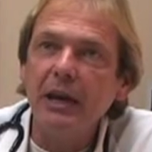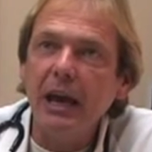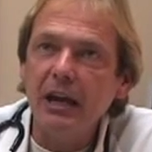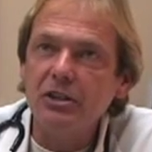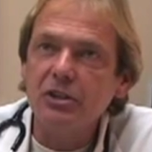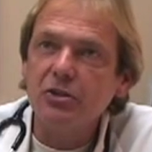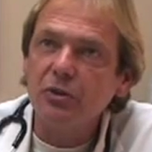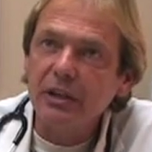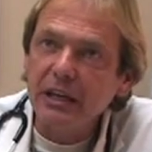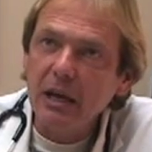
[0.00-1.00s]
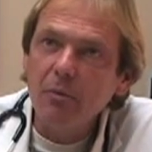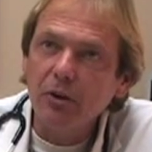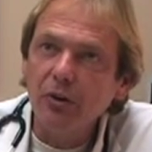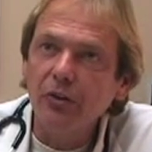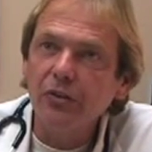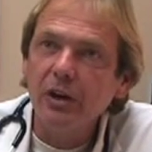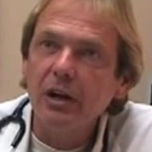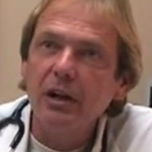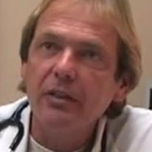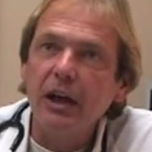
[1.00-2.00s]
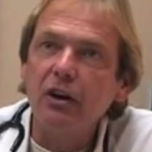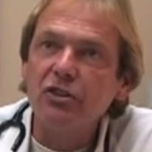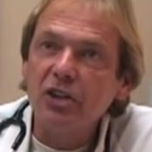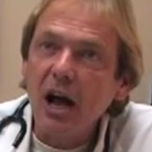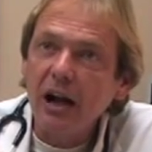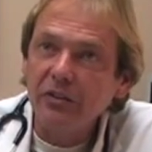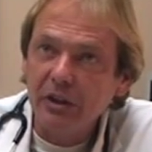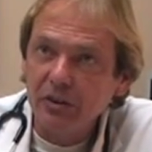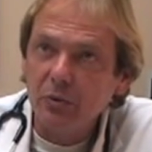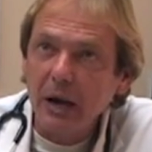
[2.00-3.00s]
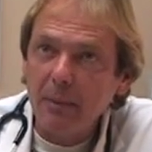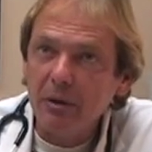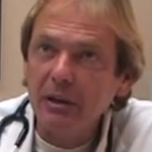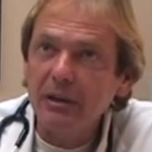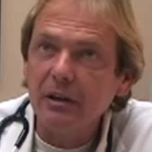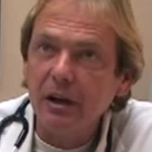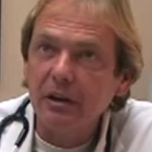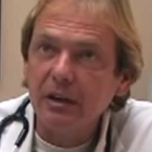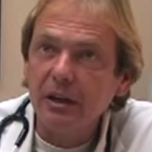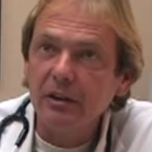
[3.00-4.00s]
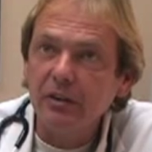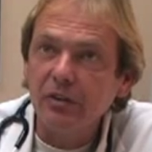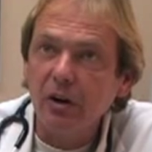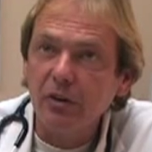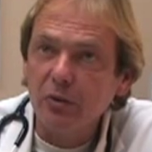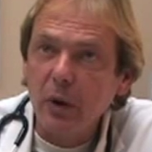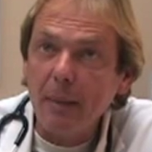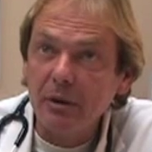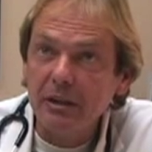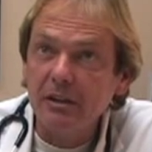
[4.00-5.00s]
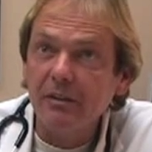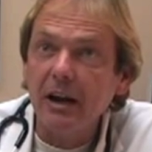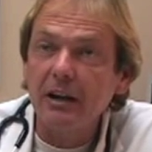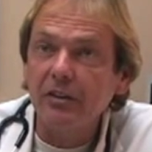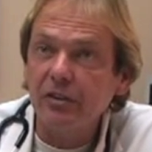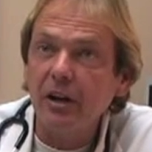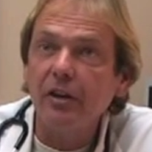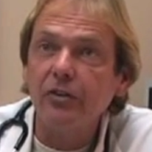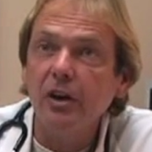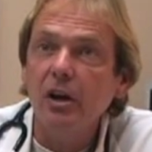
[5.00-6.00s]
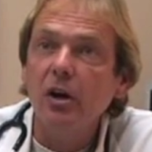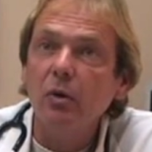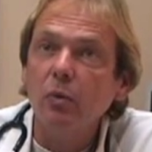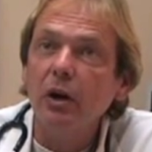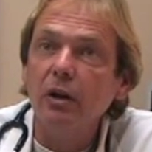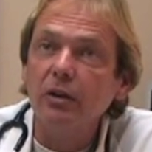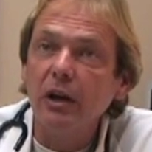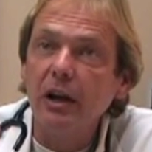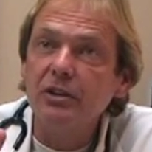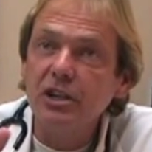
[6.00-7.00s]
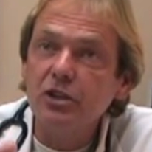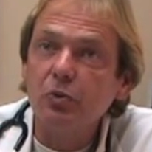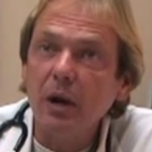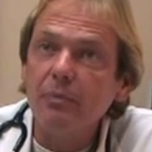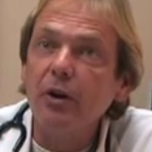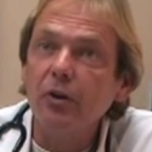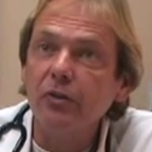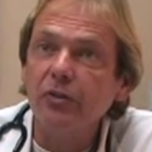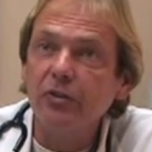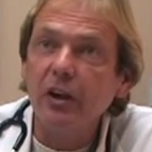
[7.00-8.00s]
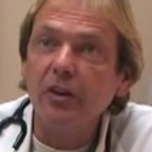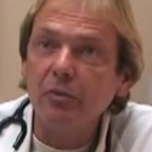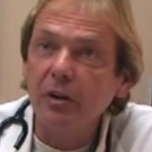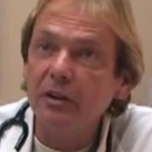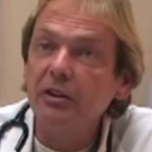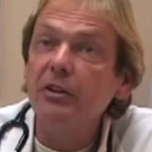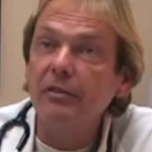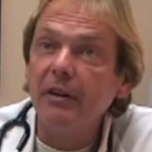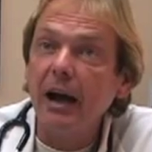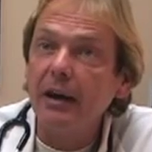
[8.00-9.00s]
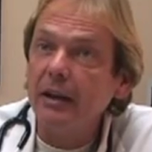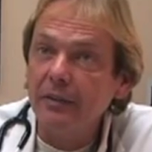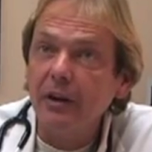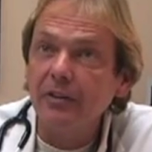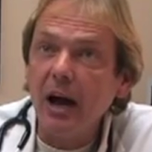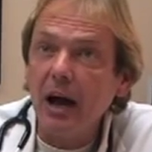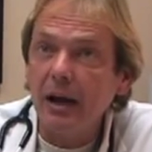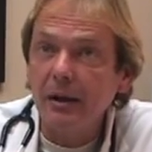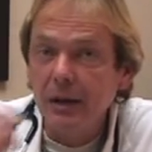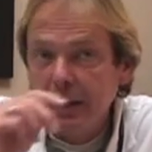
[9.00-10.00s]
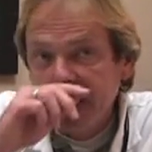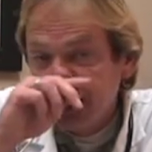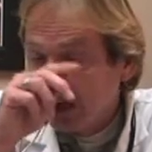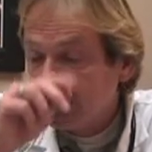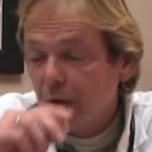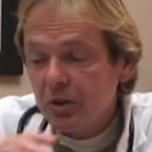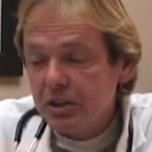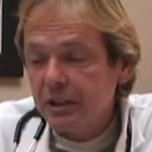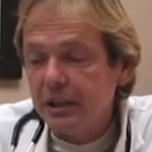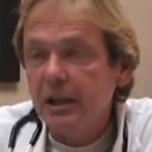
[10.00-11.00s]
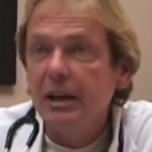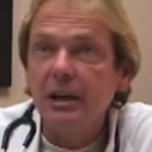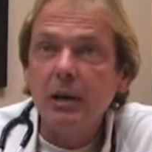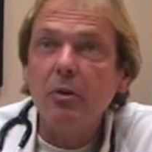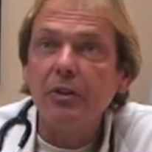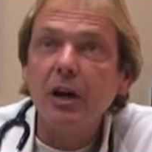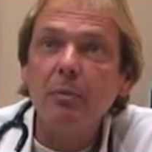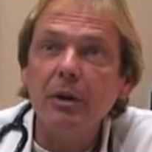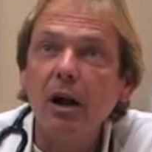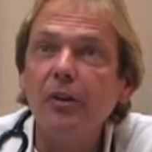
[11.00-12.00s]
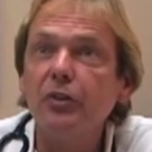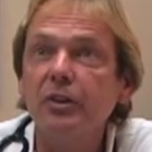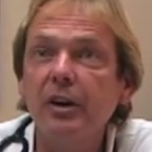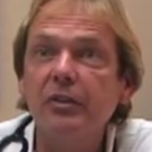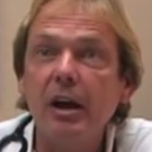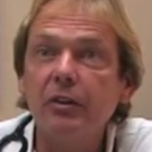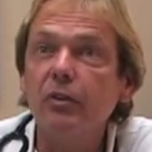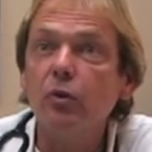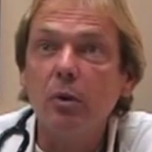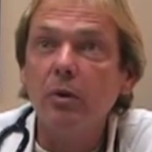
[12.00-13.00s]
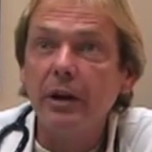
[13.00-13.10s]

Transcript: agents or the chemicals that are toxic to rapidly uh, killing or rapidly dividing cells will uh, disrupt those cells' ability to divide and they'll die. Now, unfortunately, chemotherapy also does that to normal